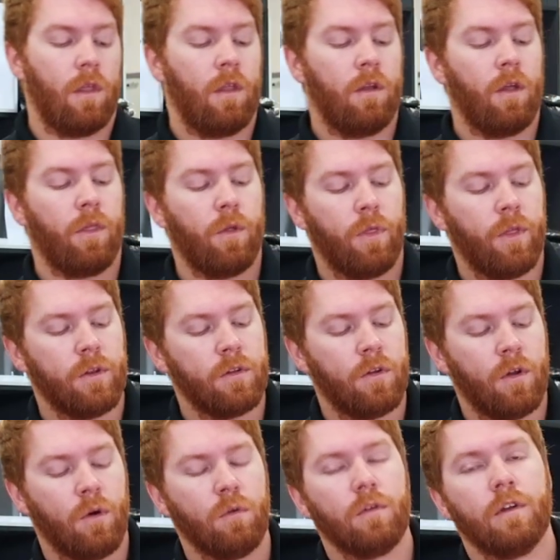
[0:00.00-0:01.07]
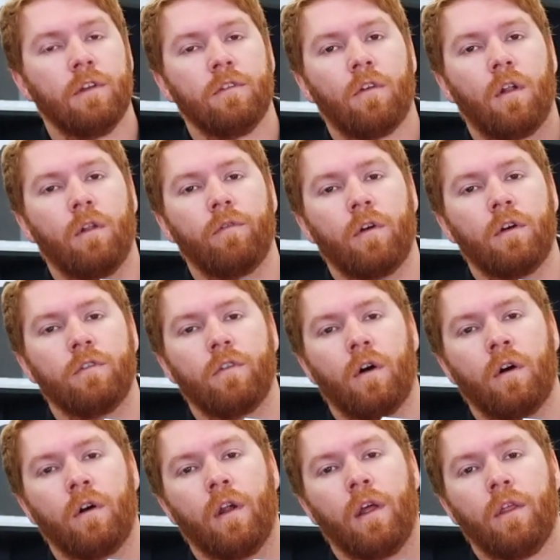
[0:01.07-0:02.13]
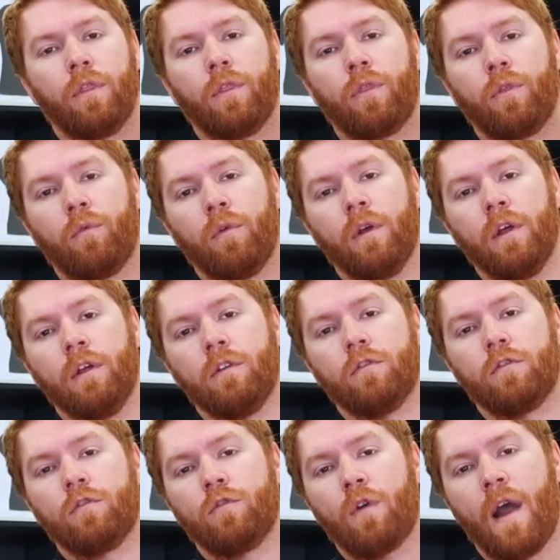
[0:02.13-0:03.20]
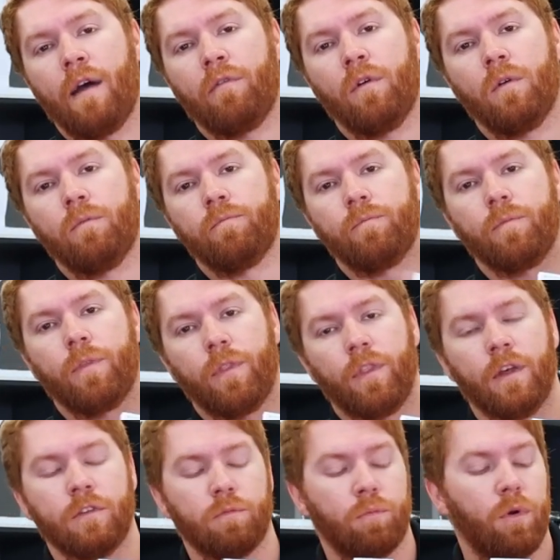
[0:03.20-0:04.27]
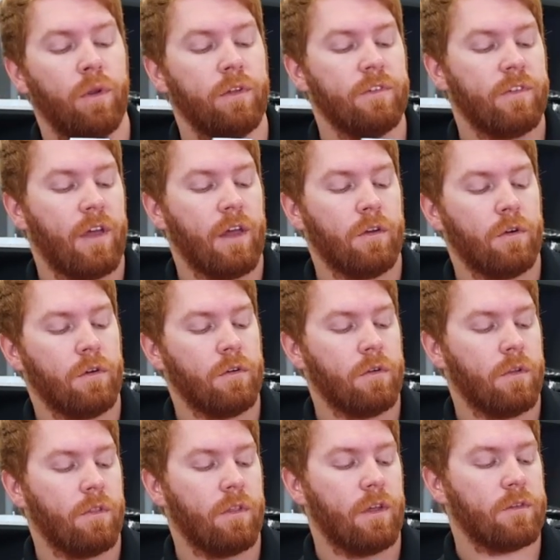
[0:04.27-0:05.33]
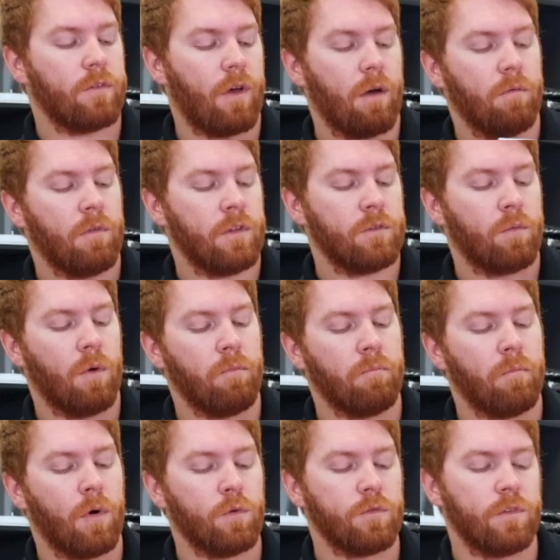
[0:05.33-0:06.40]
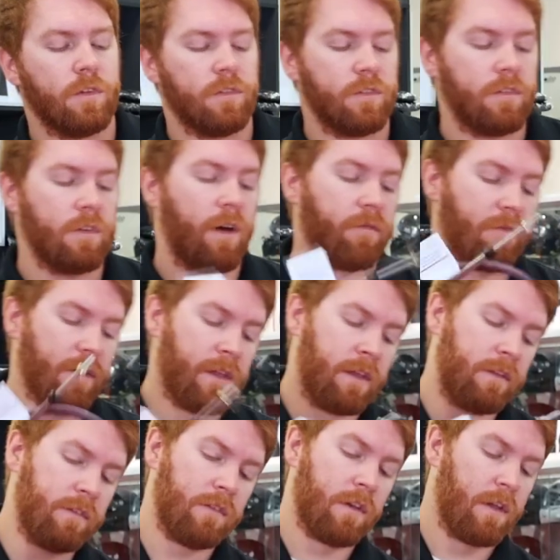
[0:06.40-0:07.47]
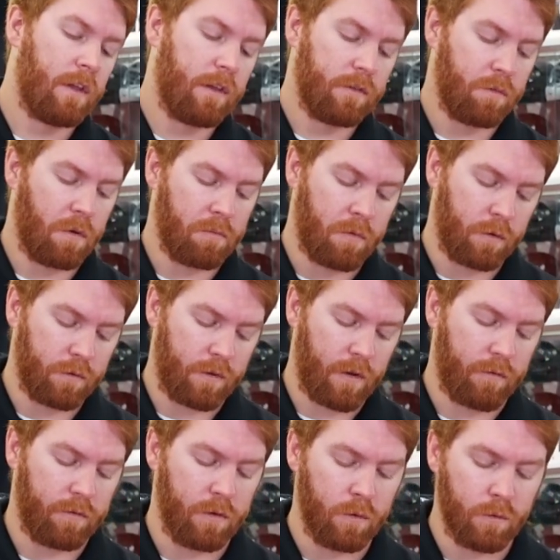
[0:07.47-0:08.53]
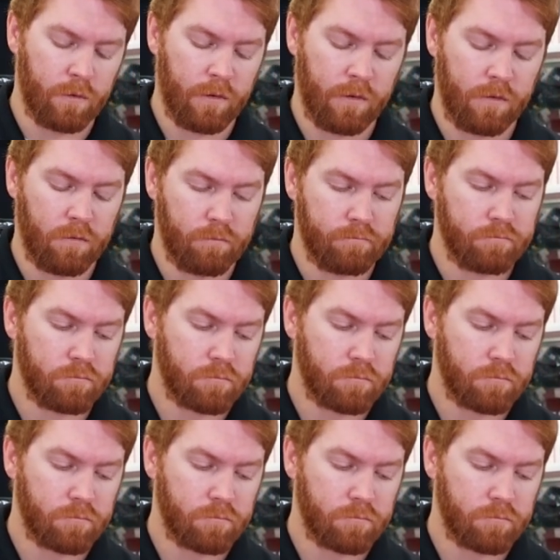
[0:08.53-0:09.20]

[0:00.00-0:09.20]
Another thing to note is all of ours are a 3-inch travel. That's pretty standard. That's what most stuff is. It's what most stuff uses.